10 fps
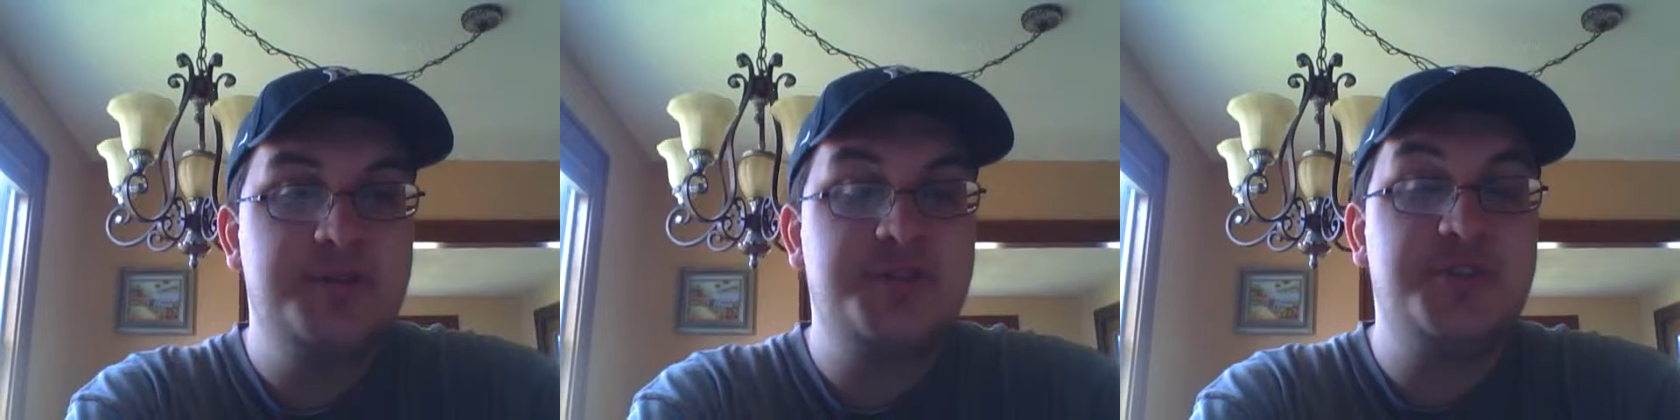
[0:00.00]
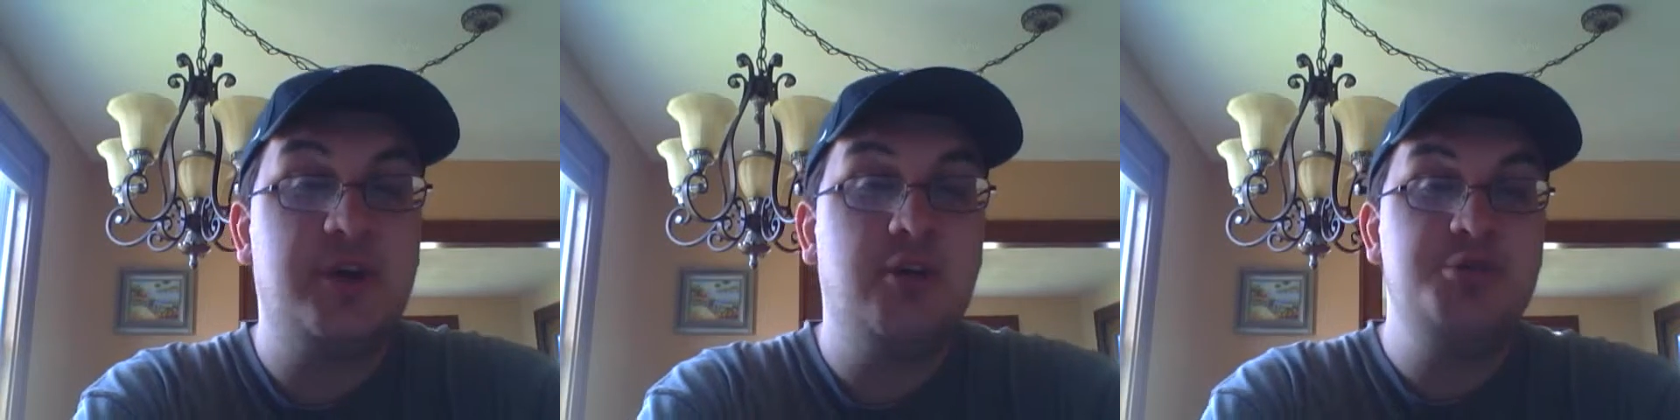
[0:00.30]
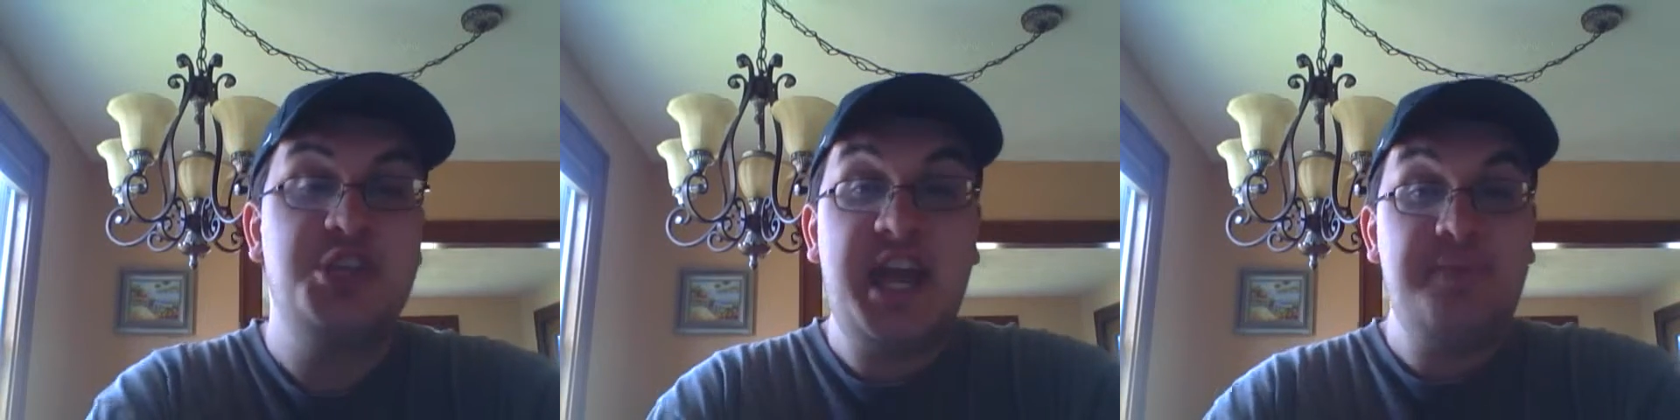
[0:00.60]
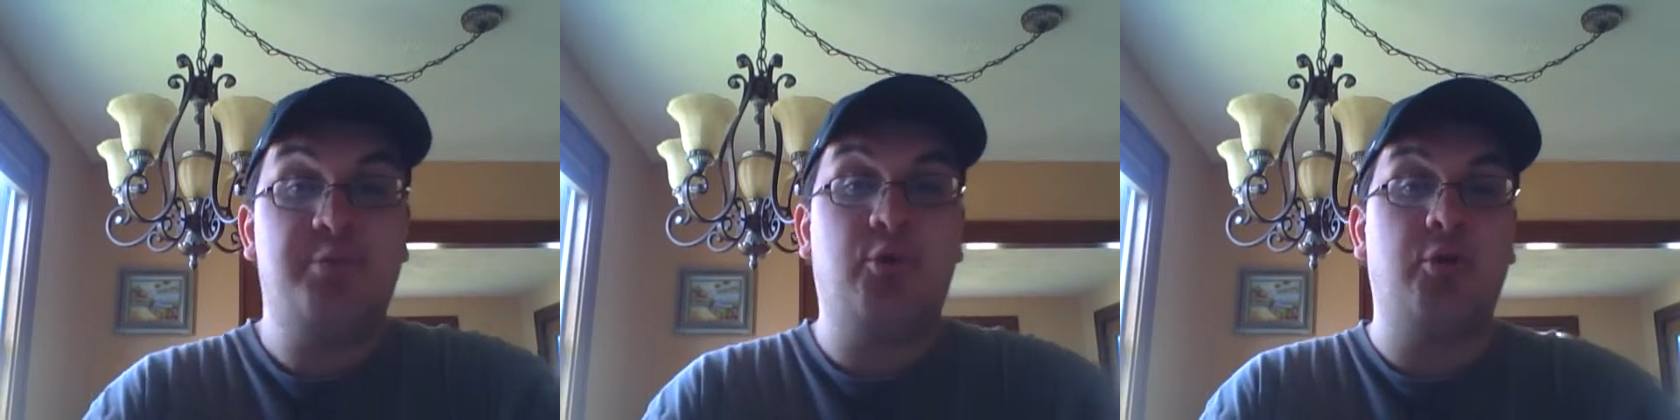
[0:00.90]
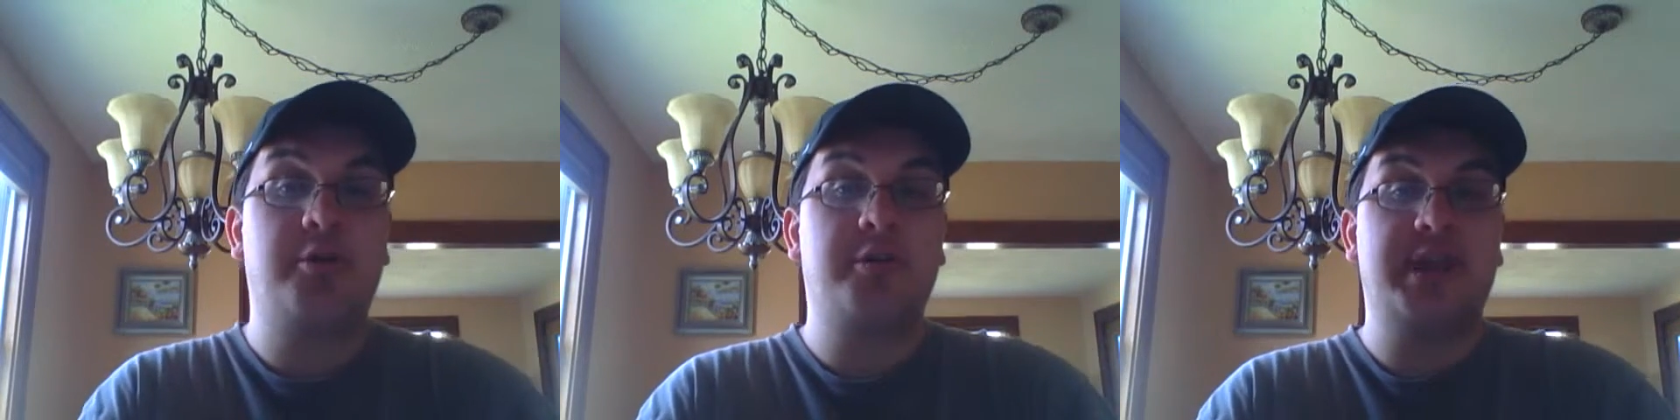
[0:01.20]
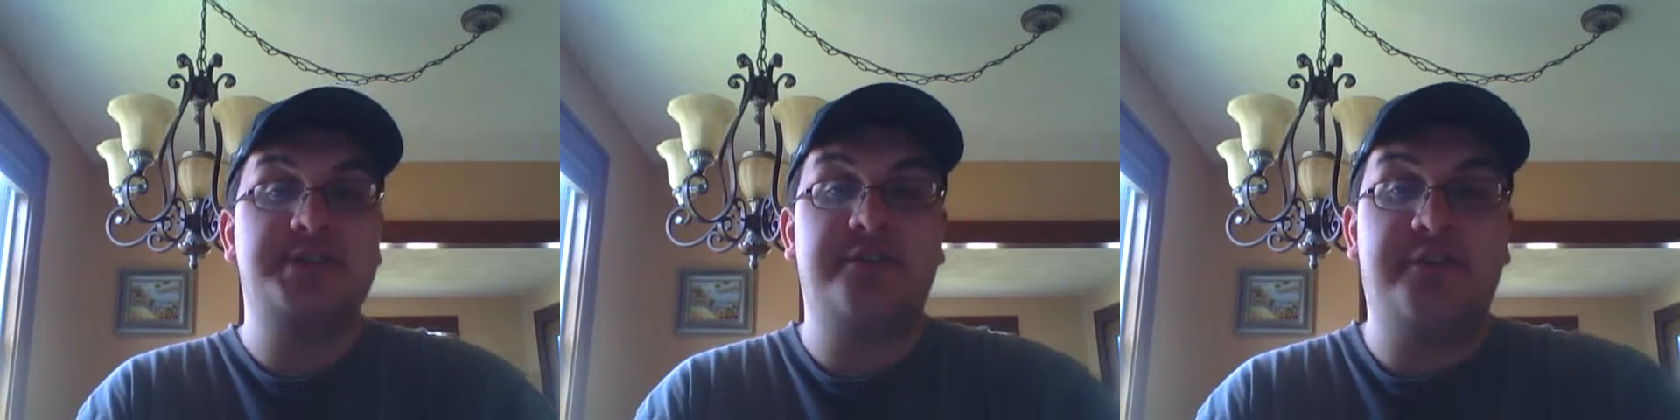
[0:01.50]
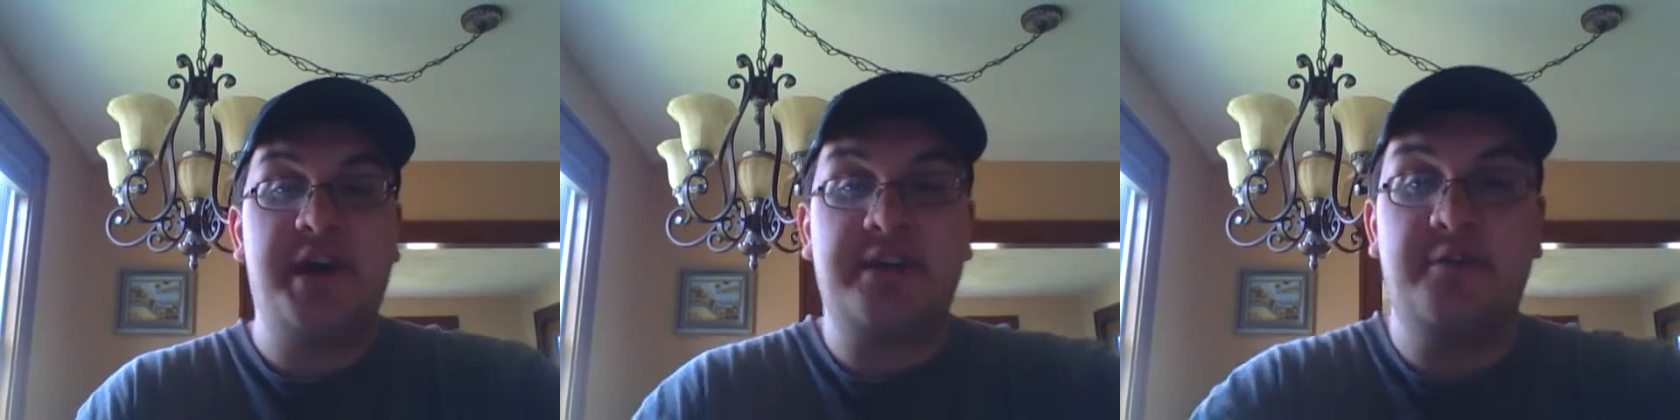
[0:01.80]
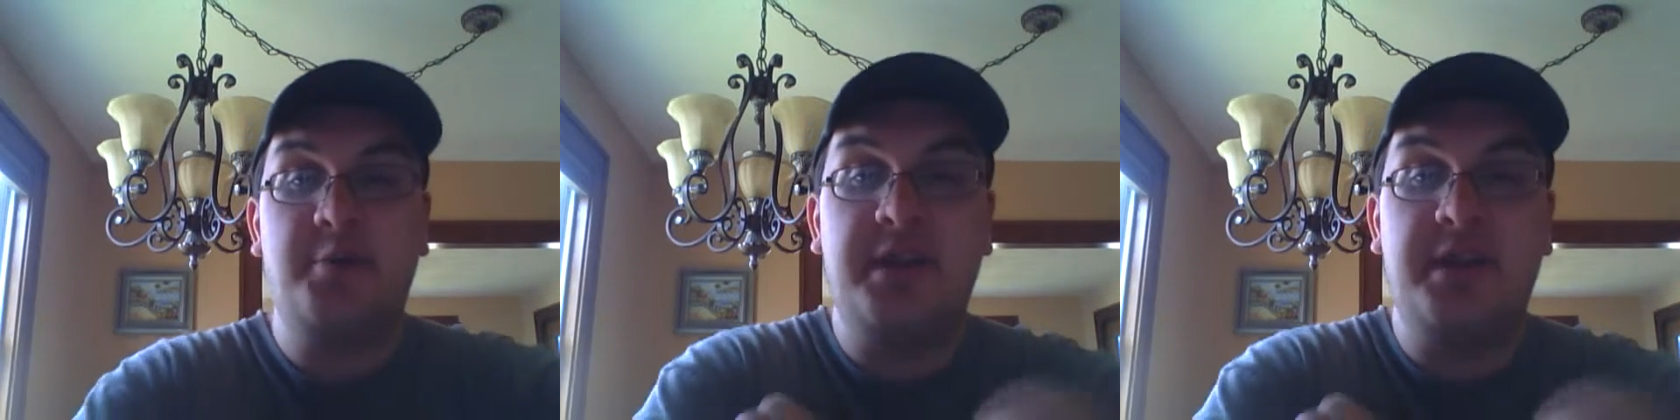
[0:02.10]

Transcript: So Jane Porter gets affected